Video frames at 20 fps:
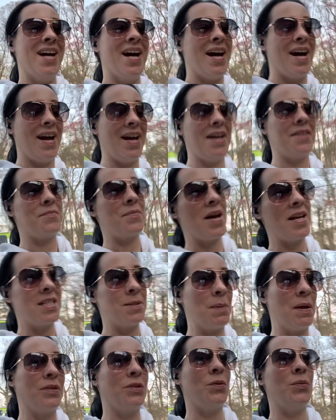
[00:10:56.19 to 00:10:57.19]
I
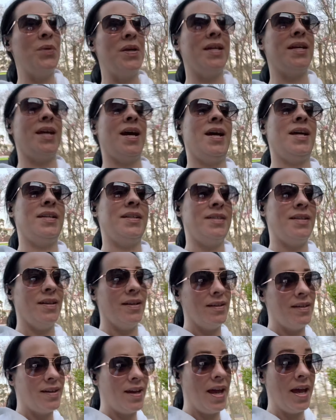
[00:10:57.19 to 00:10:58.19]
spent the weekend
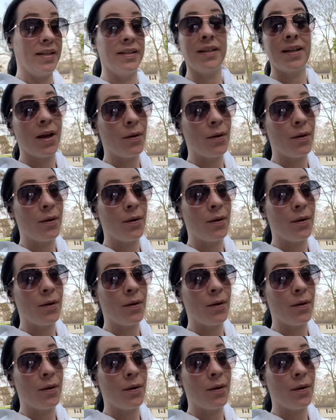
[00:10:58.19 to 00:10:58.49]
hanging